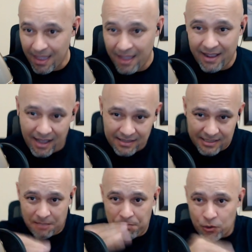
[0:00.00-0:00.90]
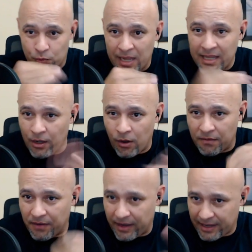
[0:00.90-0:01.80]
constantly purelling all the
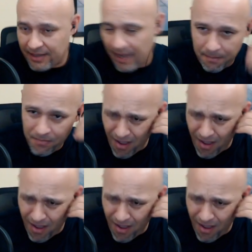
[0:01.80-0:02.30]
fucking time.